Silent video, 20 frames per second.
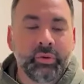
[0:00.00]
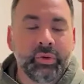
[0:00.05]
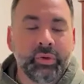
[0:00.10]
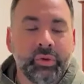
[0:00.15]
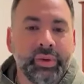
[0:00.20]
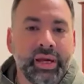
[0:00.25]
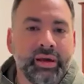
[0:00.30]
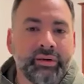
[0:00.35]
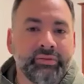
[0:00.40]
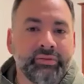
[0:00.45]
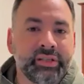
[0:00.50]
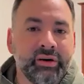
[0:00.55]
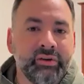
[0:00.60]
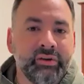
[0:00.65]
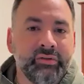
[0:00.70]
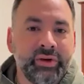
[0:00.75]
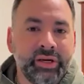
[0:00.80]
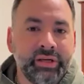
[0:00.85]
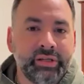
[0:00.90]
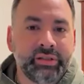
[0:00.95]
we may have
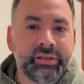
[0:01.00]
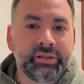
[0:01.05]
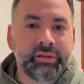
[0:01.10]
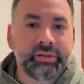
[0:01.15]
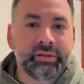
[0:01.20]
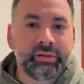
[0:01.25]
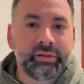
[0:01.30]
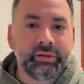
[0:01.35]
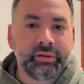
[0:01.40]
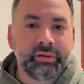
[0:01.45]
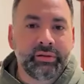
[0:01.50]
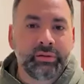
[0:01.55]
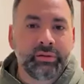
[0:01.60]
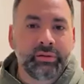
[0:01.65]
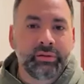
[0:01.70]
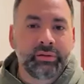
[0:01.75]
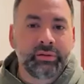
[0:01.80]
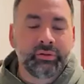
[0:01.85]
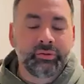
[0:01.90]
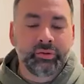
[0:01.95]
salvation
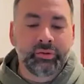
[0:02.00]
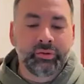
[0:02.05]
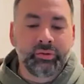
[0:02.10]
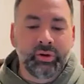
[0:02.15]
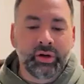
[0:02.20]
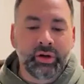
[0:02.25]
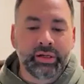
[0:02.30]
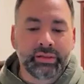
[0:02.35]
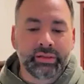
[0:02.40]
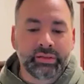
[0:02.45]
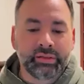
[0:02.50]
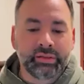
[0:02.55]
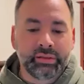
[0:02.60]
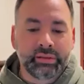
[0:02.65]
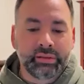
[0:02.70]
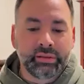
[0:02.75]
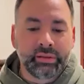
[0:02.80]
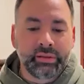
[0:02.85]
through Christ.